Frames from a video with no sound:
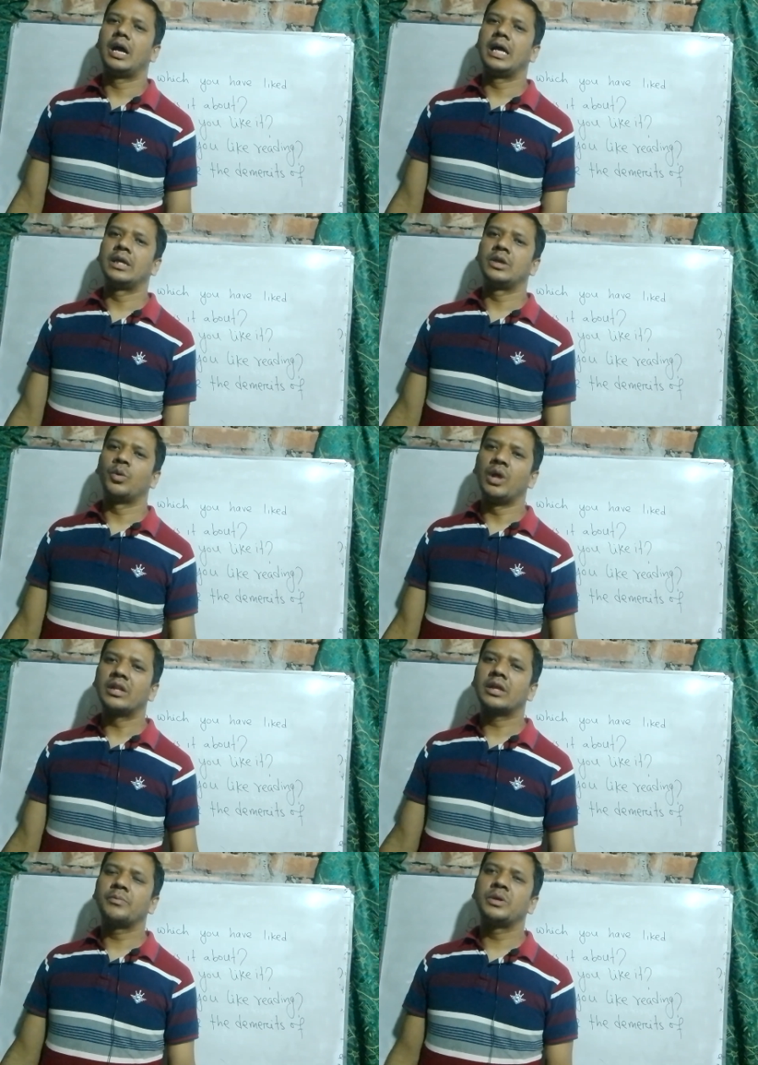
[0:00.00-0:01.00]
I
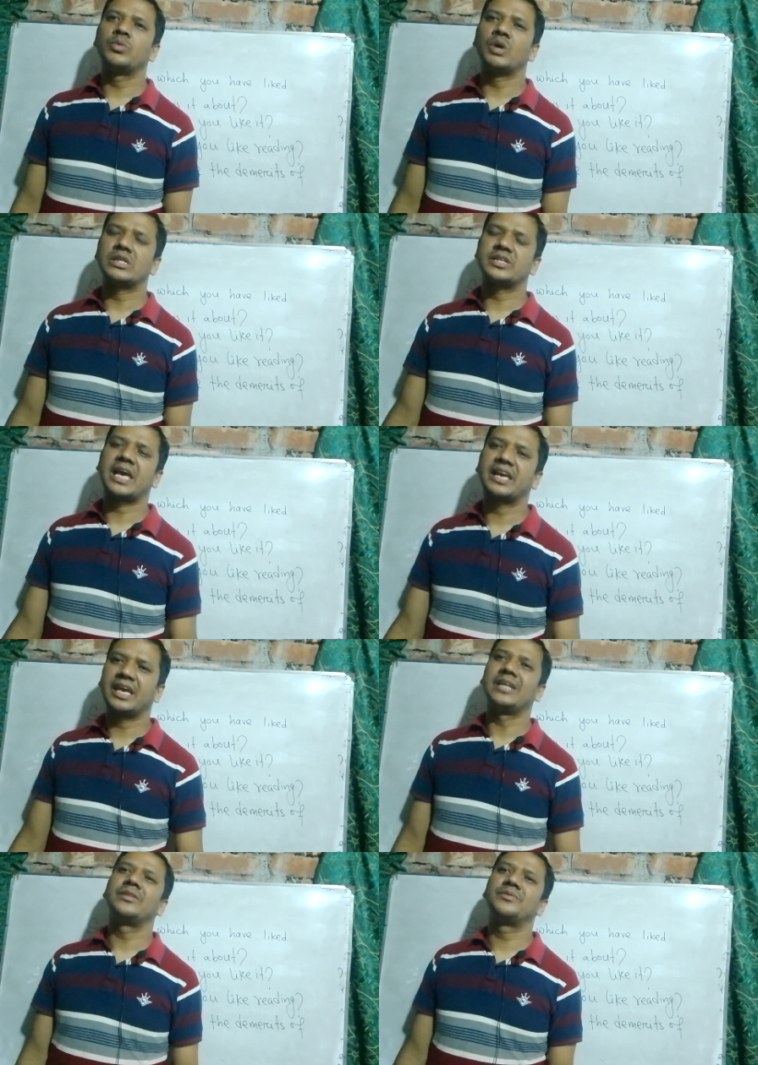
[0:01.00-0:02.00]
welcome you once
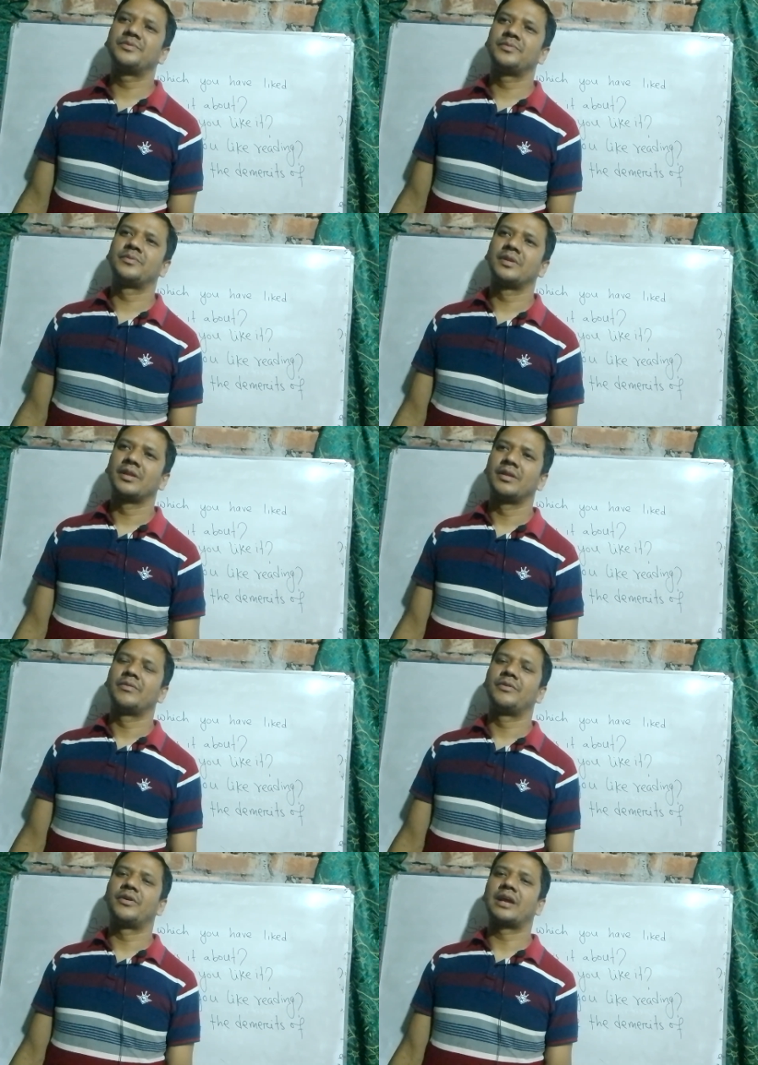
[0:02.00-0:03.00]
again
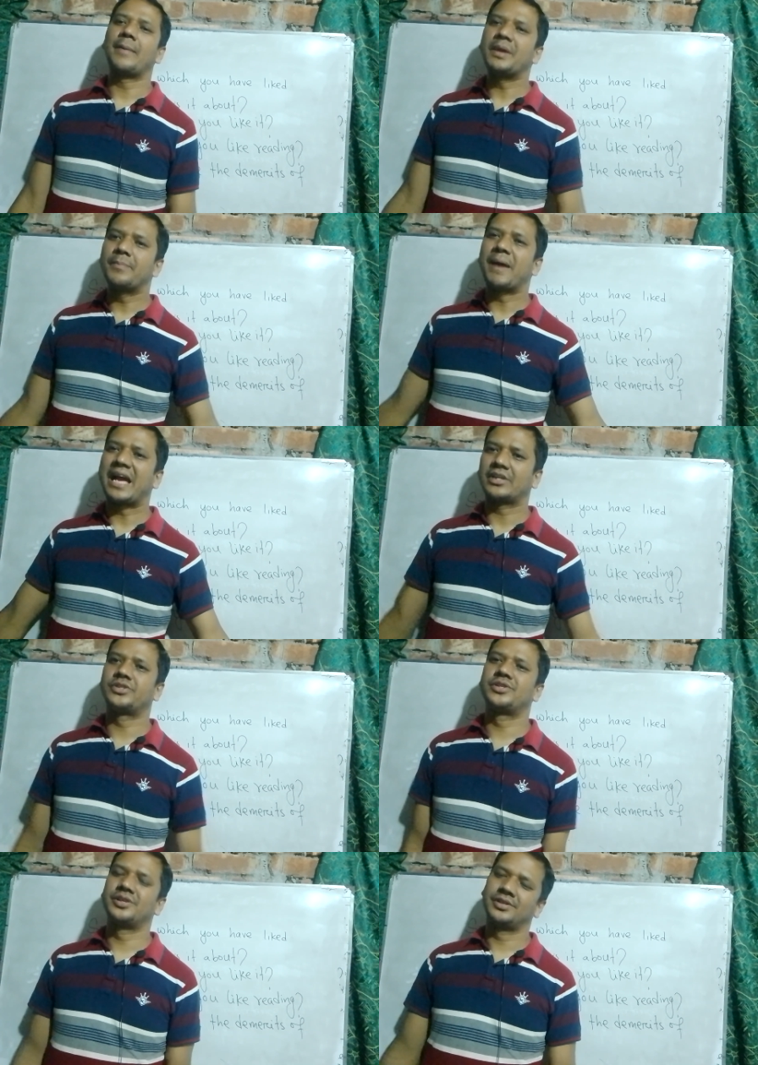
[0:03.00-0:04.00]
for coming
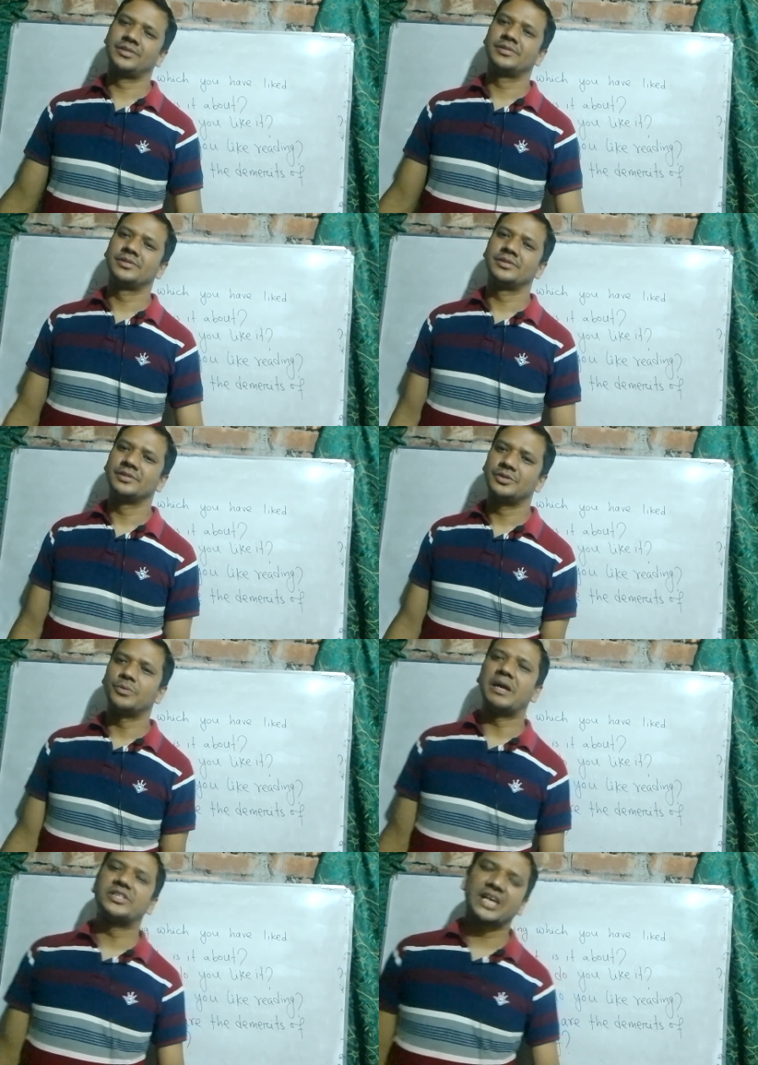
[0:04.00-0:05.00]
back
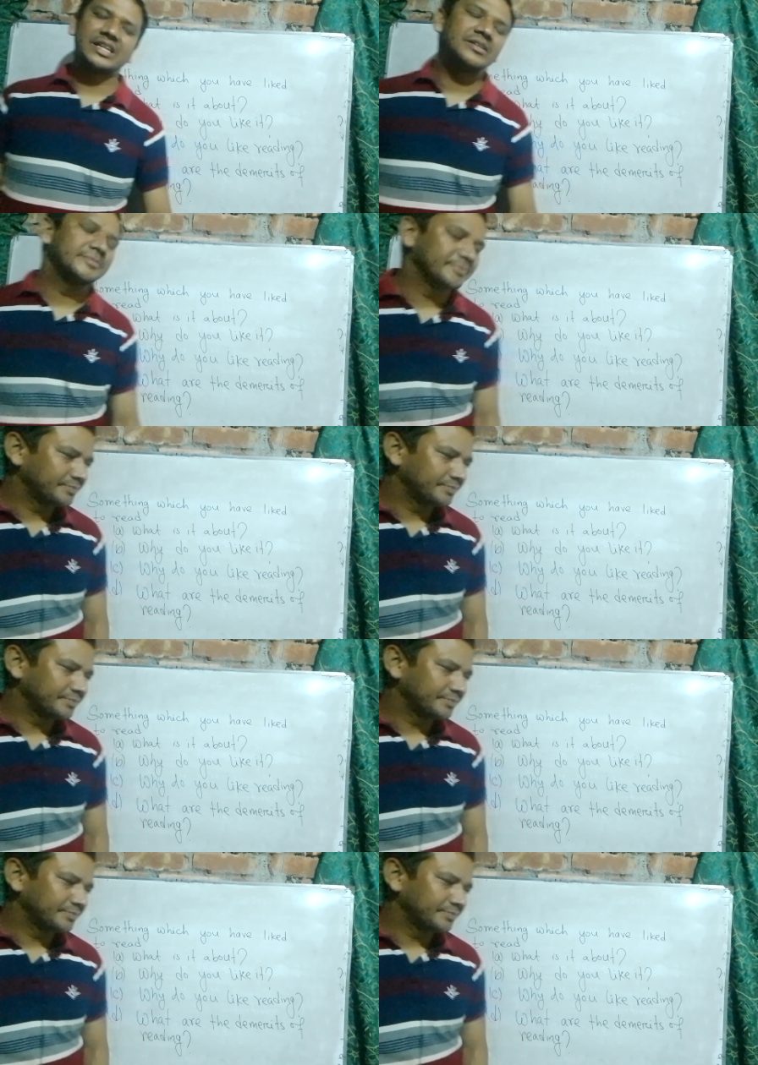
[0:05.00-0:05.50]
to my channel.